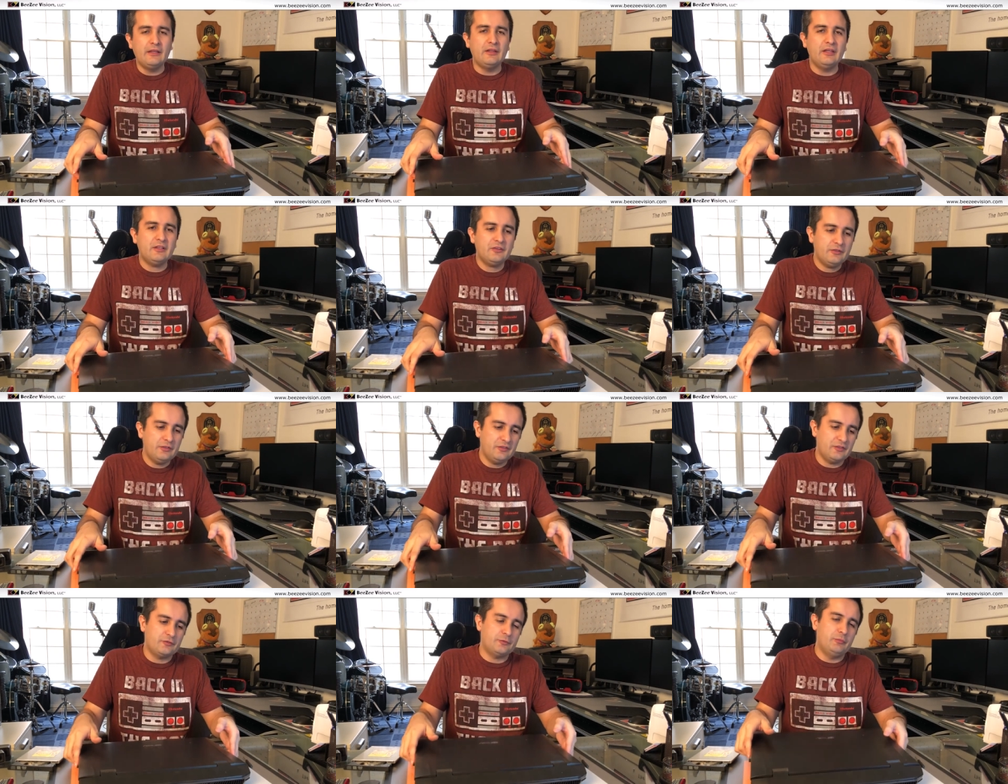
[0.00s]
the answer is
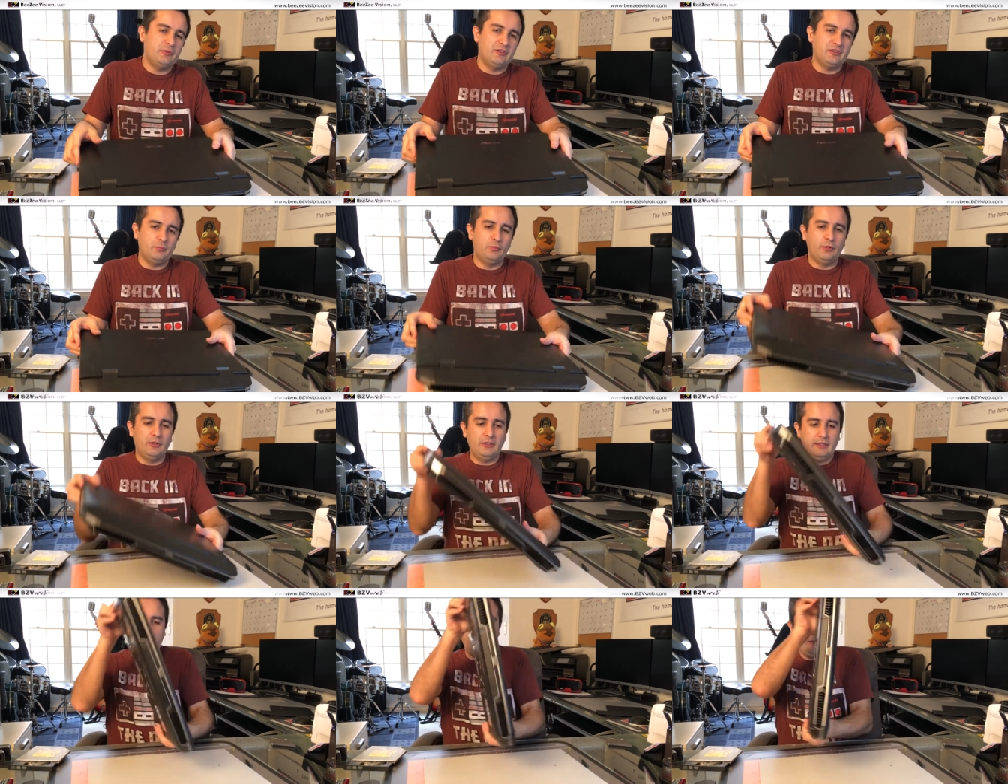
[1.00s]
extremely simple,
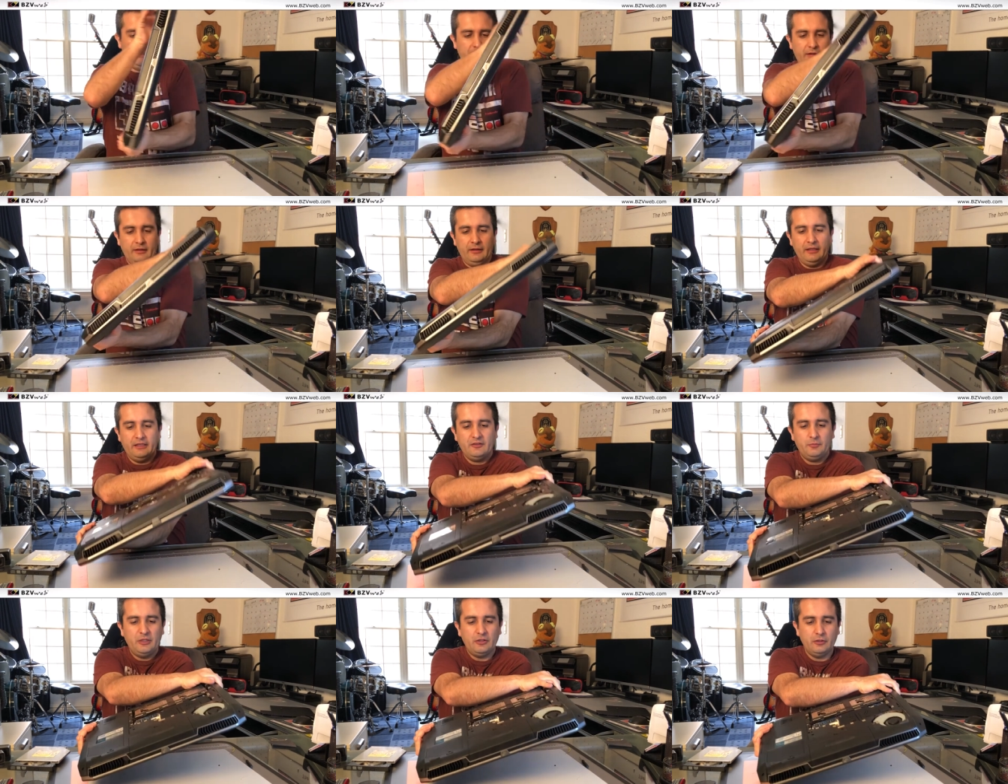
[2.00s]
and
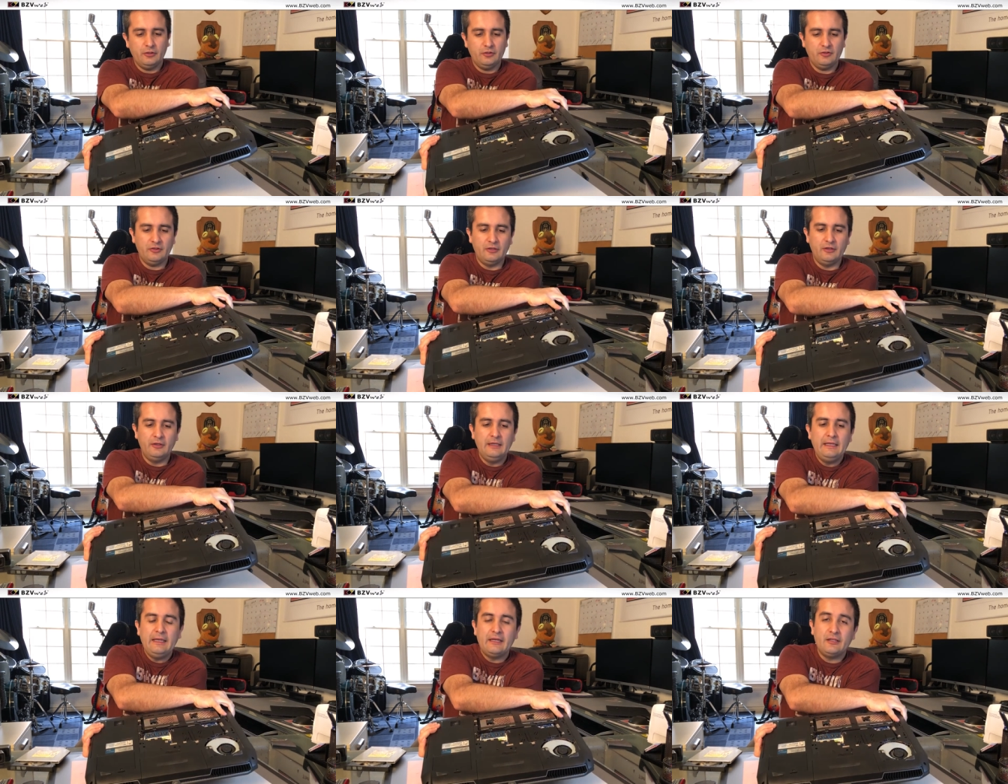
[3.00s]
that's because
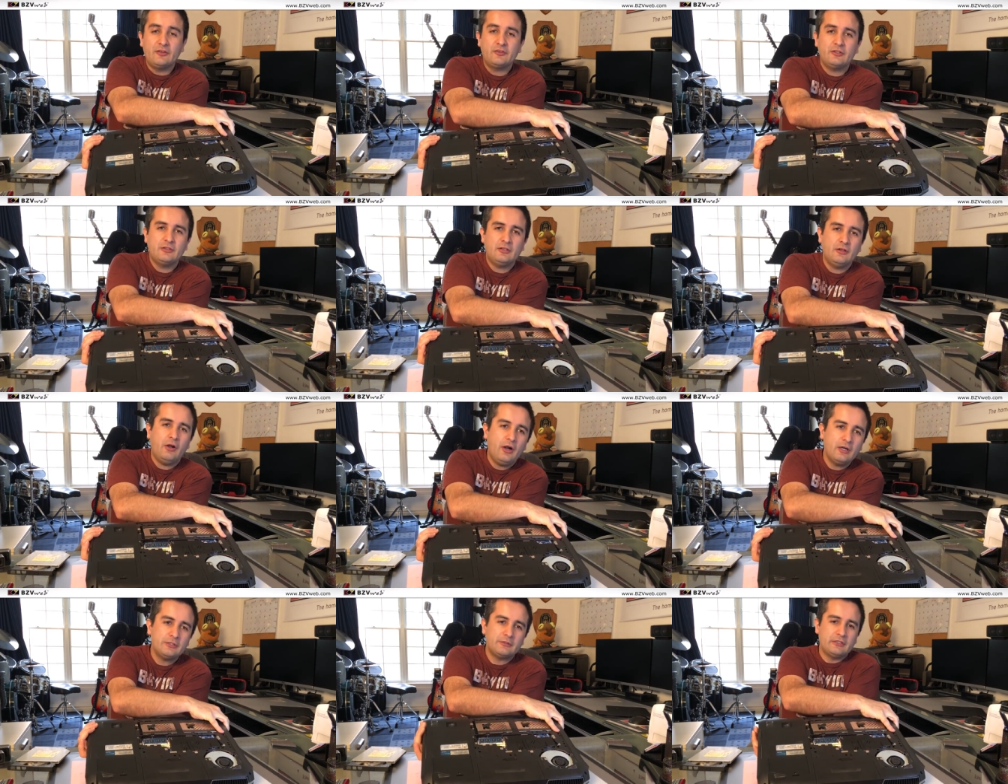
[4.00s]
an external
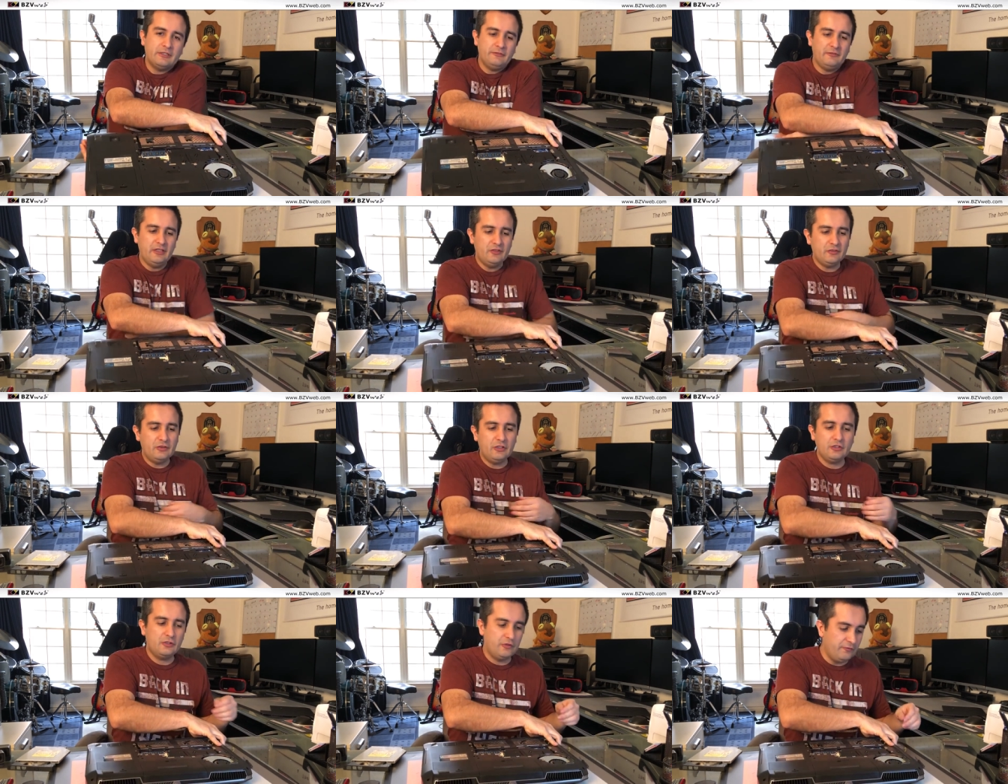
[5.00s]
hard drive is
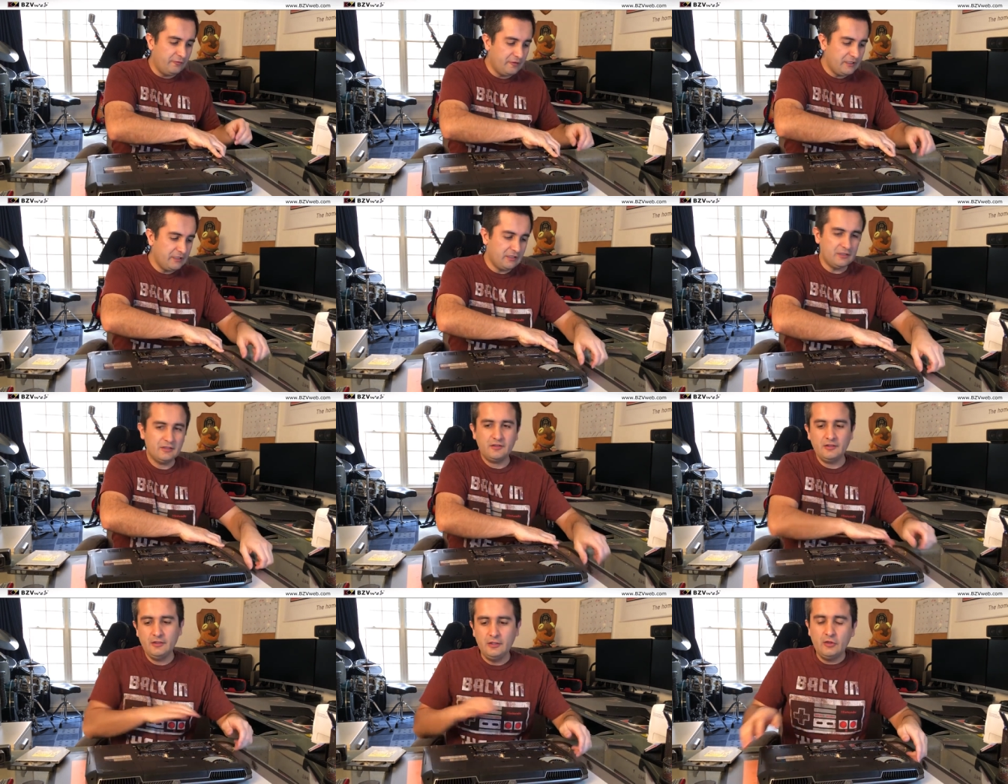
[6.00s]
not
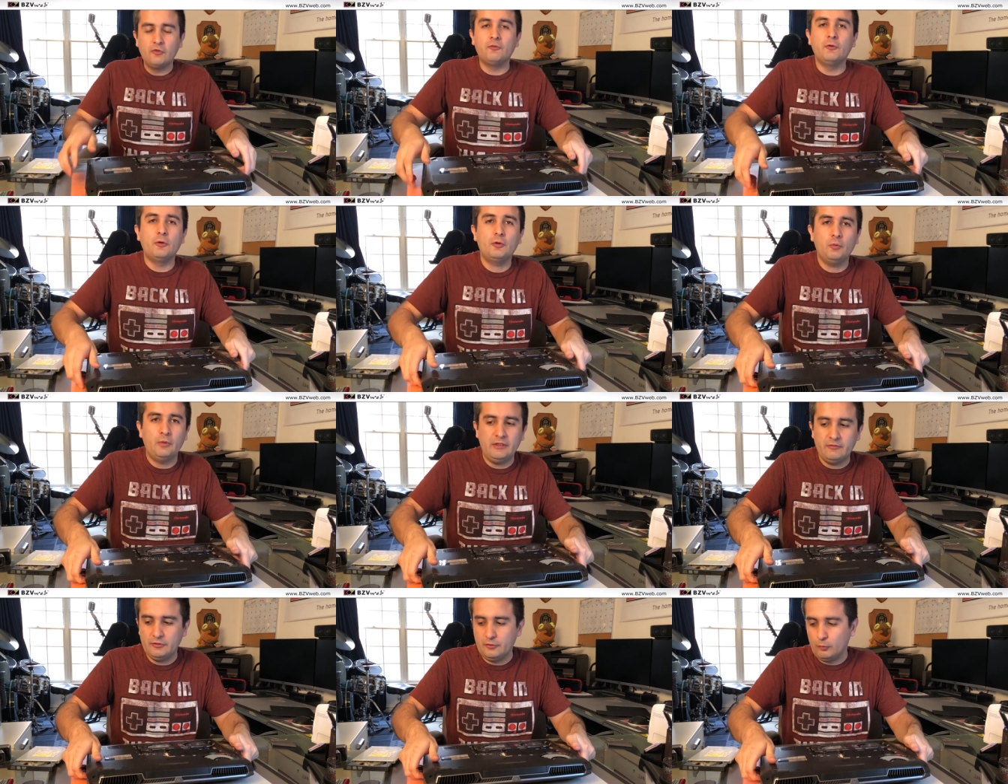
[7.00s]
convenient for
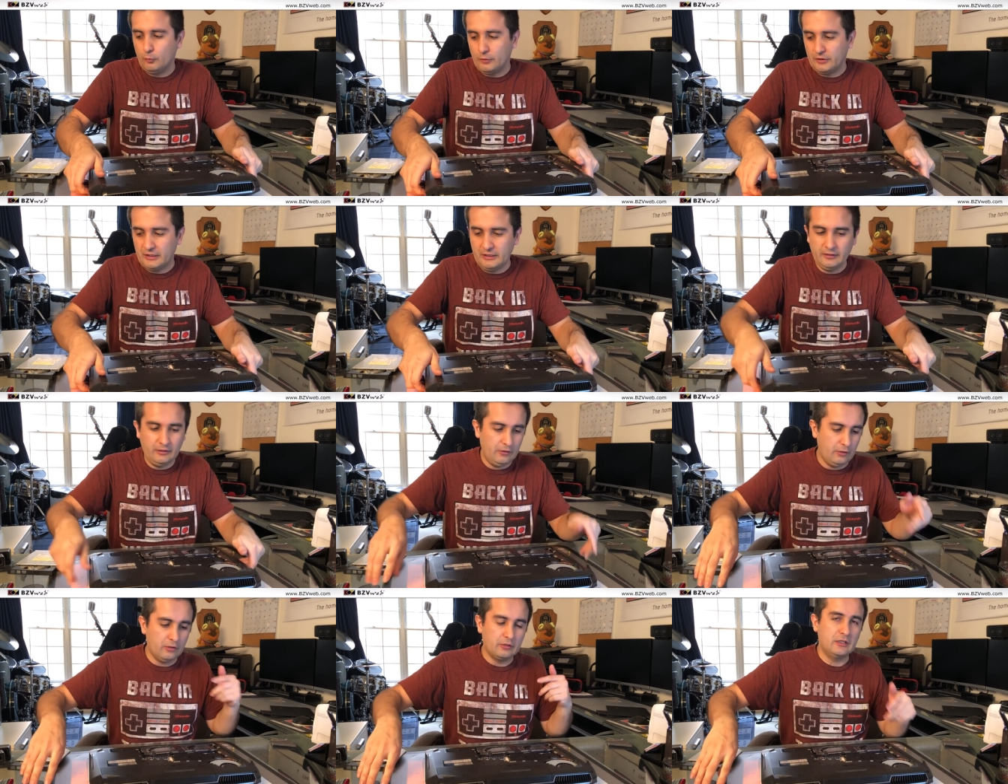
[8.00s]
whenever you're working
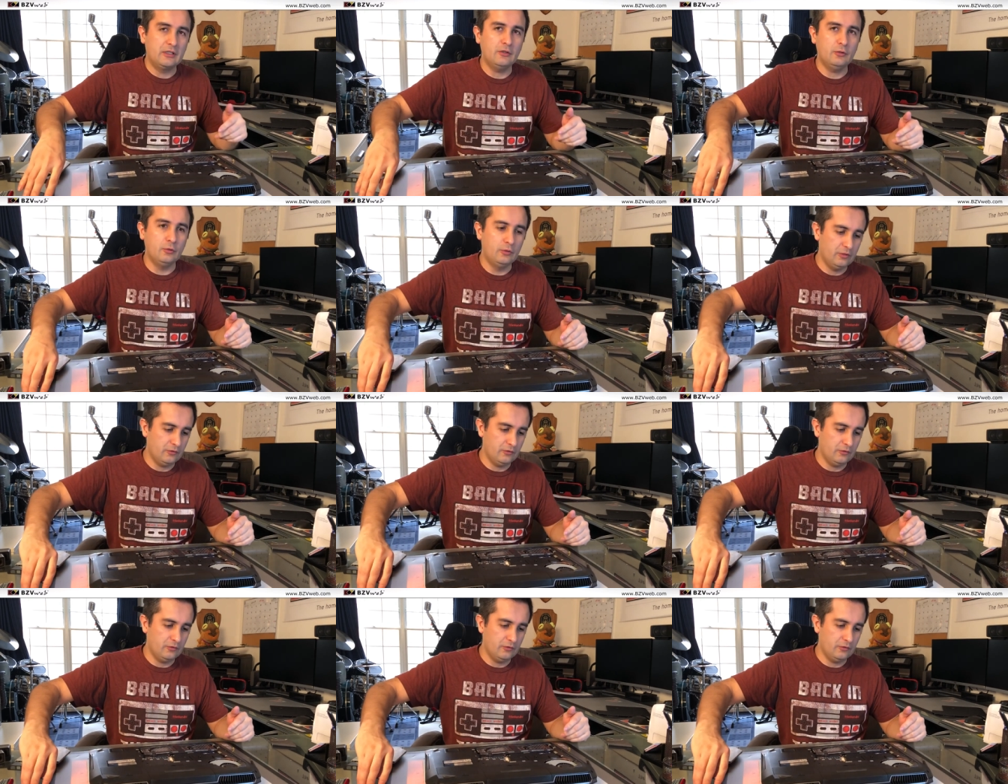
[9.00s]
on the go.